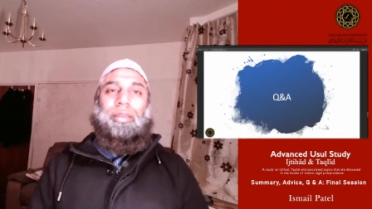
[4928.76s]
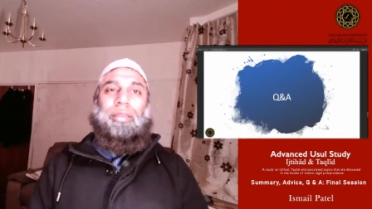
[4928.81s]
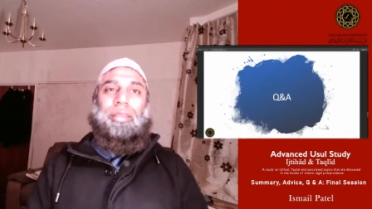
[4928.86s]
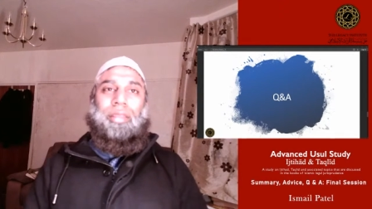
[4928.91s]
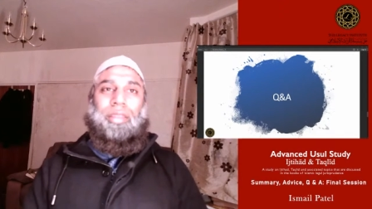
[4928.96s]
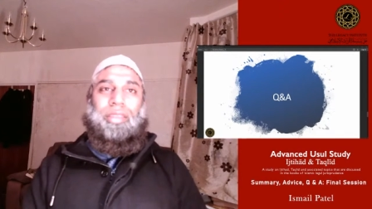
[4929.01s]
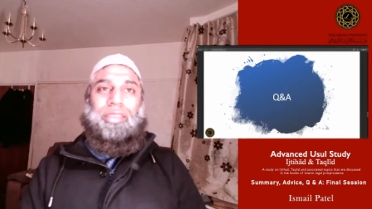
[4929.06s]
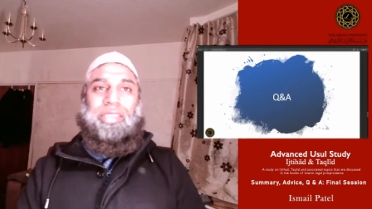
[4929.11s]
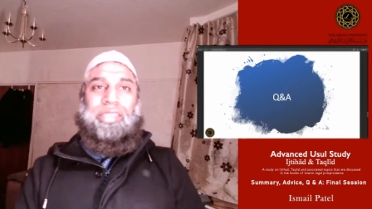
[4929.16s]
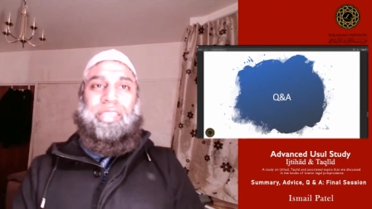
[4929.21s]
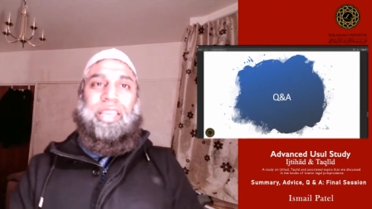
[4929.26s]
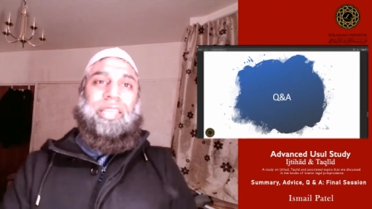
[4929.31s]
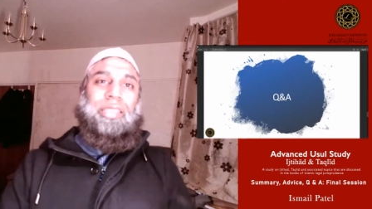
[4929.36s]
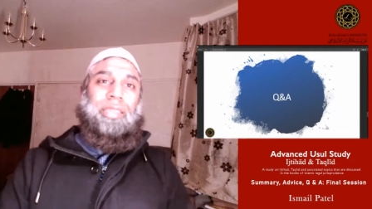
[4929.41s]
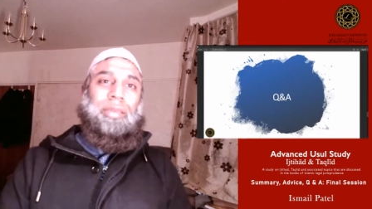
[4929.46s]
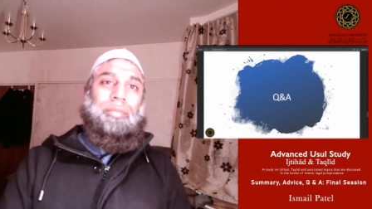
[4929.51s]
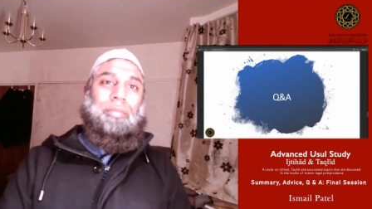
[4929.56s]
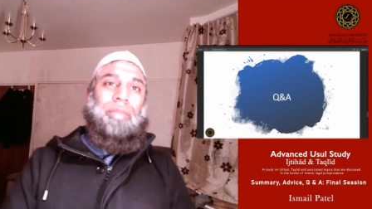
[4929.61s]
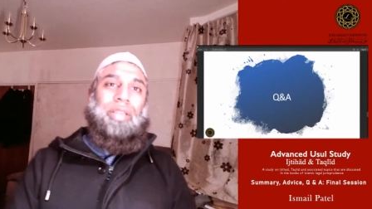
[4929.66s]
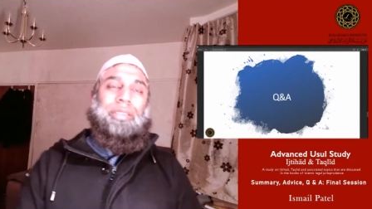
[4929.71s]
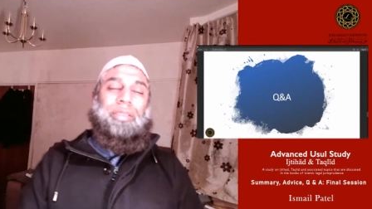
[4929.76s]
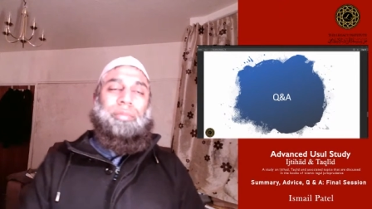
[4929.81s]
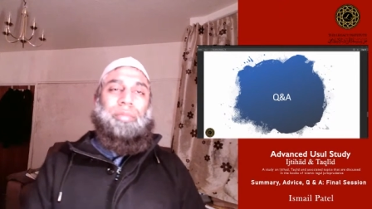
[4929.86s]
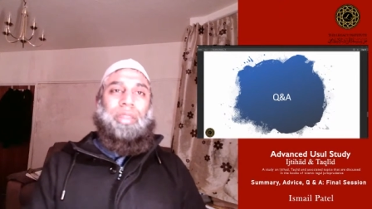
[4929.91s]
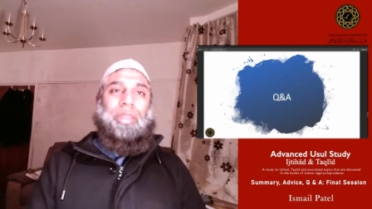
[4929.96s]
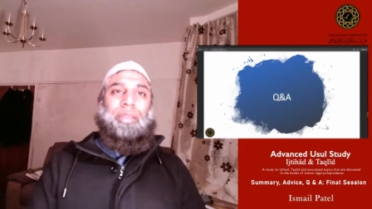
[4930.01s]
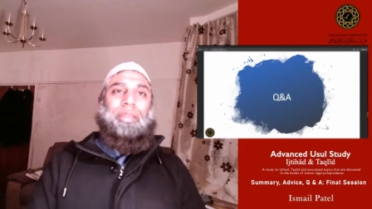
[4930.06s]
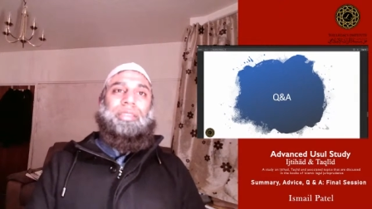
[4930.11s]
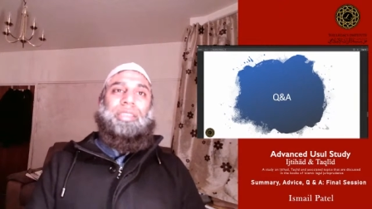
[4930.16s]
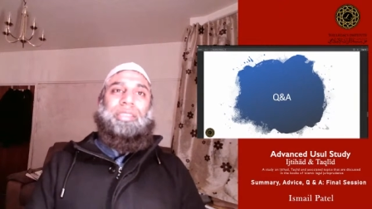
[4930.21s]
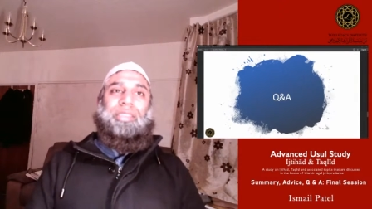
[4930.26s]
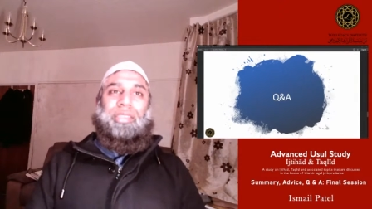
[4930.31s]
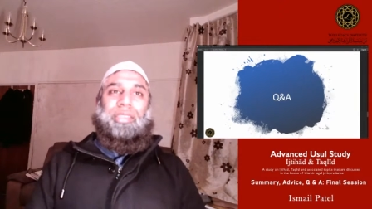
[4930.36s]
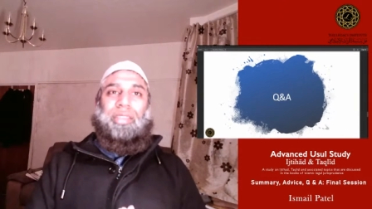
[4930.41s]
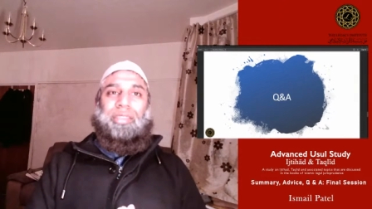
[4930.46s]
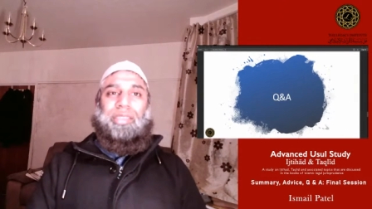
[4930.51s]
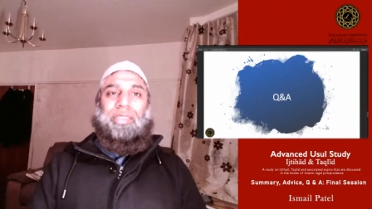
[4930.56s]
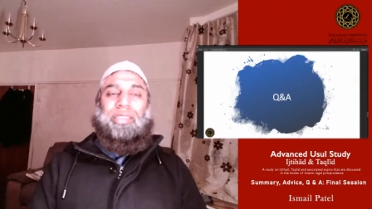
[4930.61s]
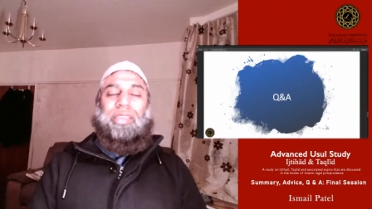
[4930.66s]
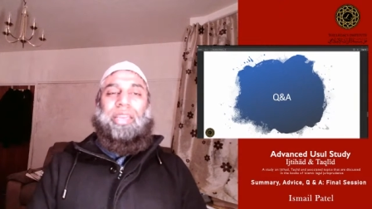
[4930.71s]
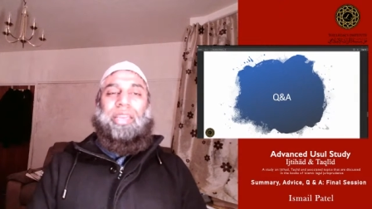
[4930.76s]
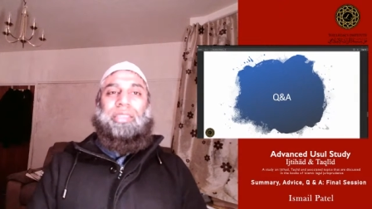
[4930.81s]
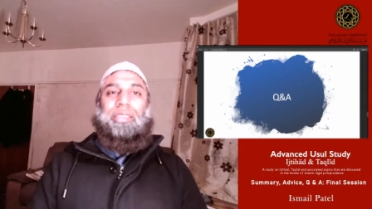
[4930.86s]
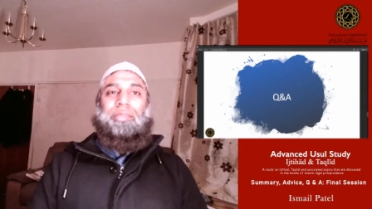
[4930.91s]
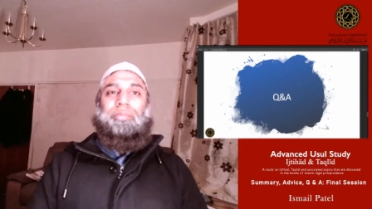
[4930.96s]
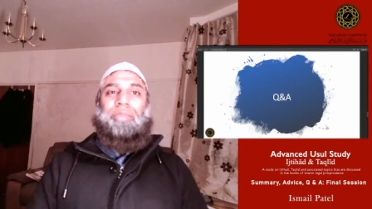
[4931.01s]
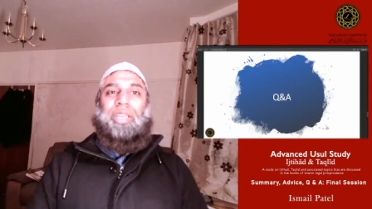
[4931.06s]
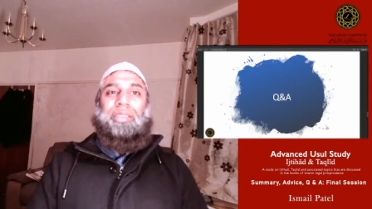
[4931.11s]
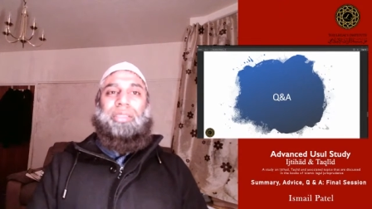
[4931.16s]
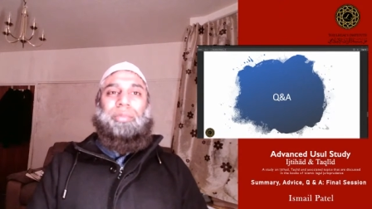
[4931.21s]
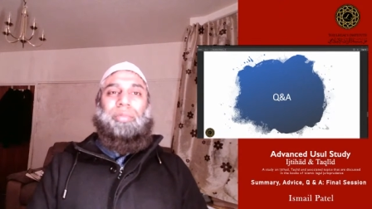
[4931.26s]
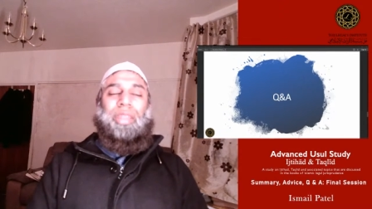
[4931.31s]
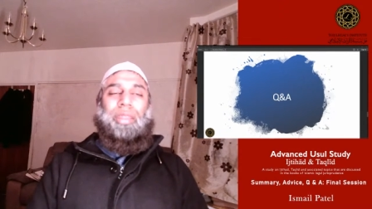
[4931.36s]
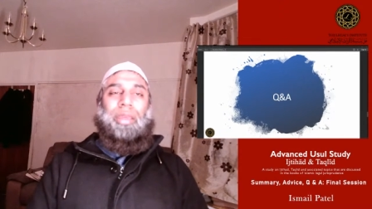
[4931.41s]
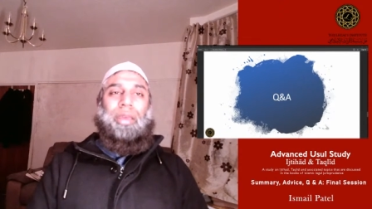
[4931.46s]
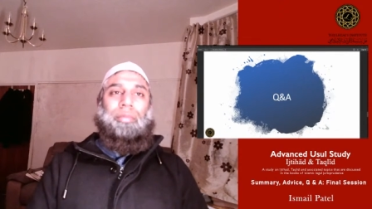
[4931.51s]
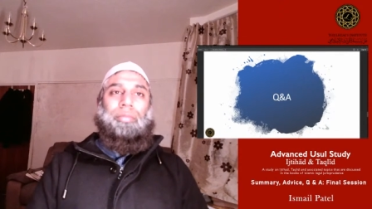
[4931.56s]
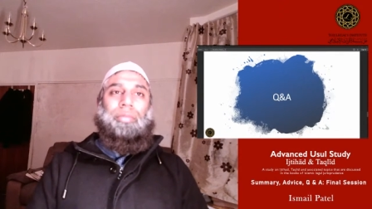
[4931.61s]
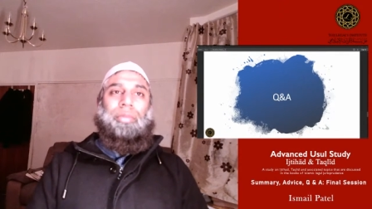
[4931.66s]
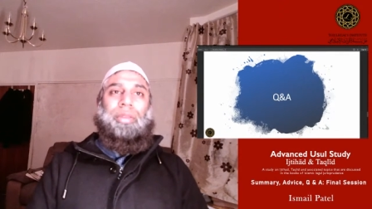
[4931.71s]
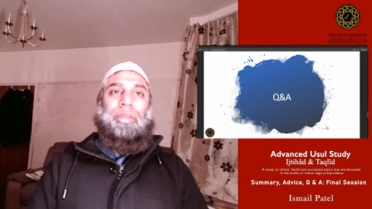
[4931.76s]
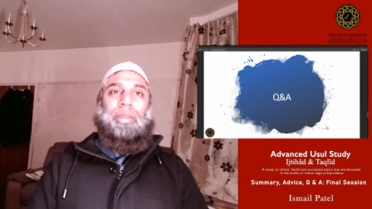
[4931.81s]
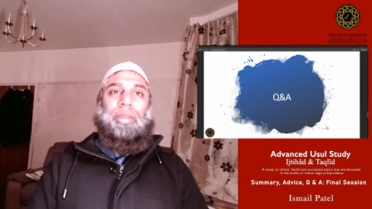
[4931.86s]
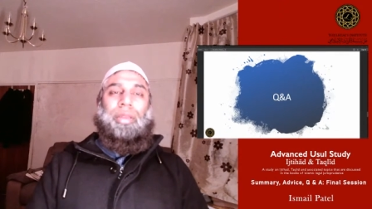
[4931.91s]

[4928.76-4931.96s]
the society is multi-madhab.